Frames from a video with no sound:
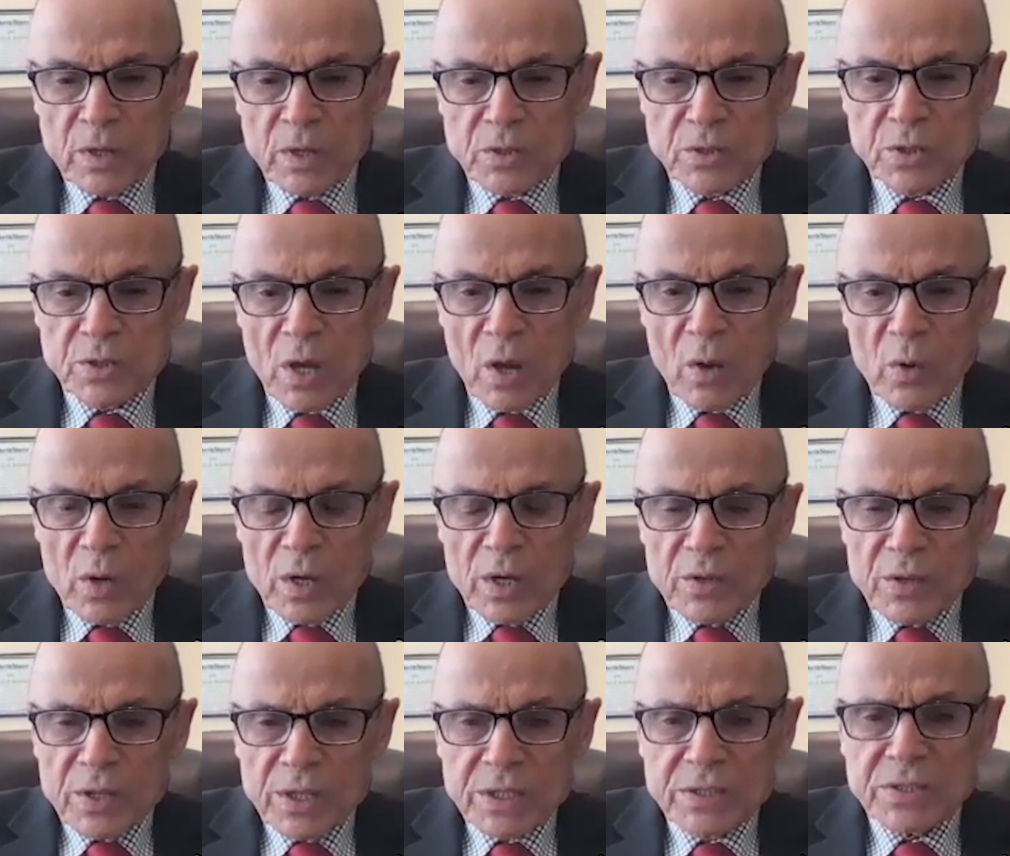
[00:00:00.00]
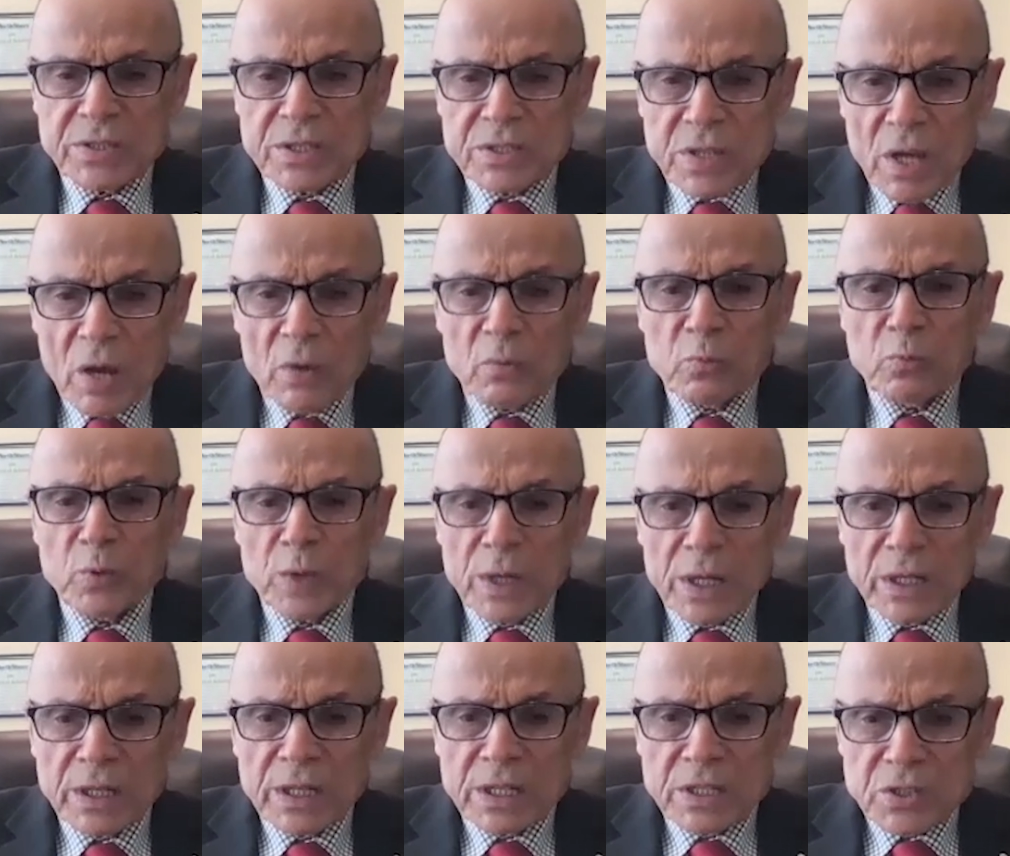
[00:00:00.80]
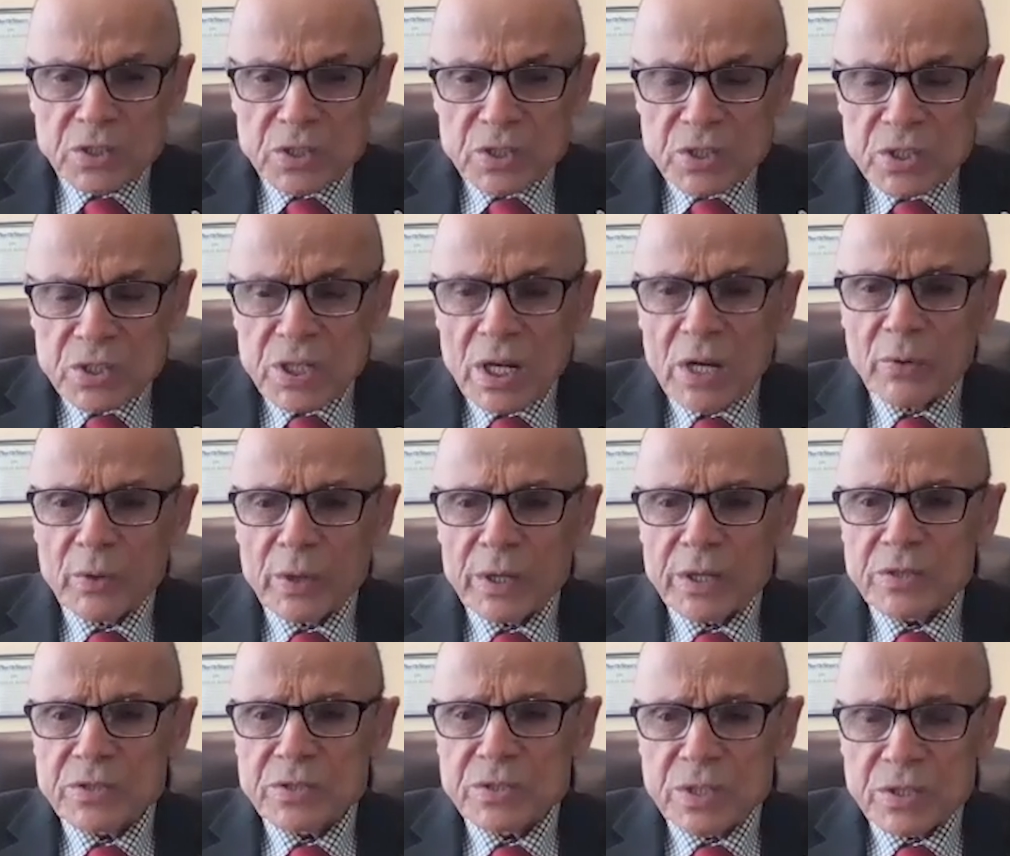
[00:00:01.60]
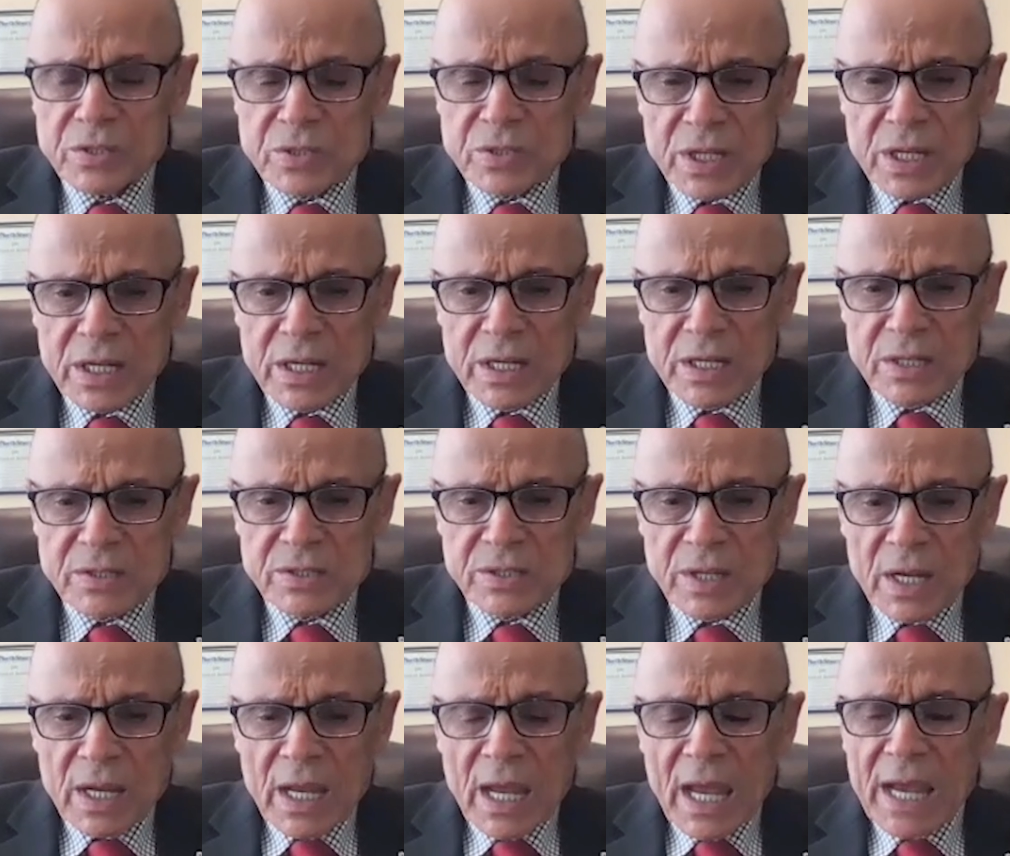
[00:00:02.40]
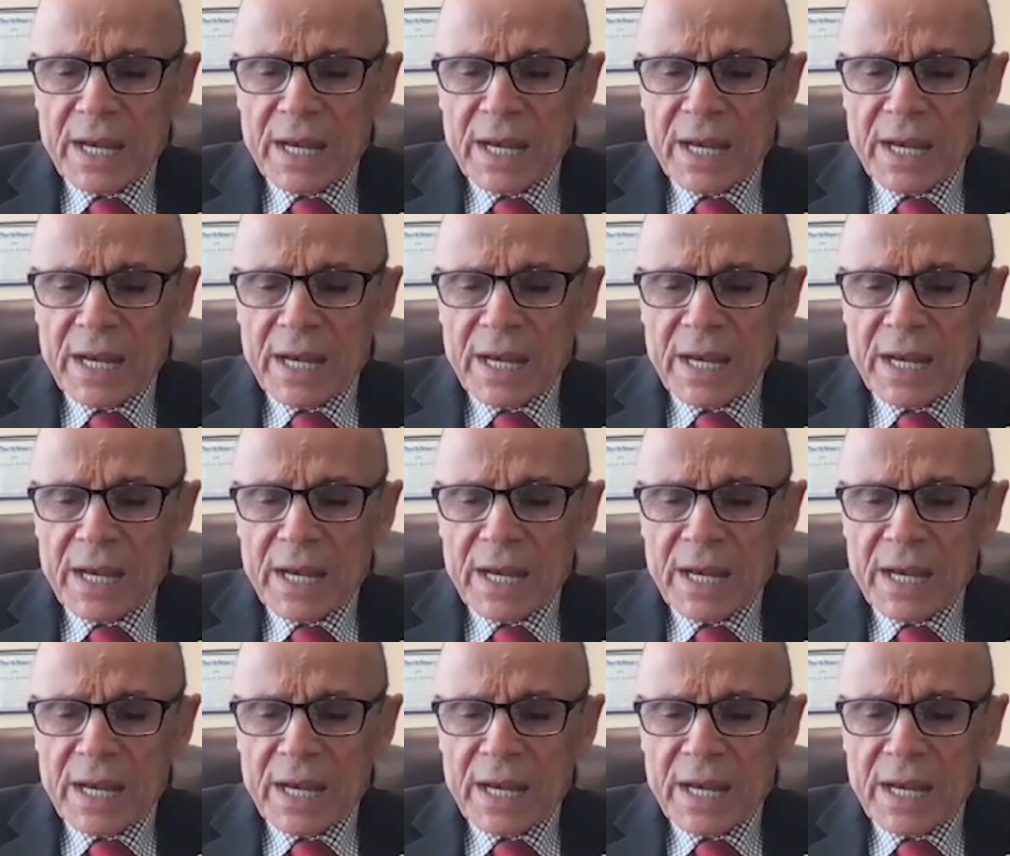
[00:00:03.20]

So, this is a really serious disease.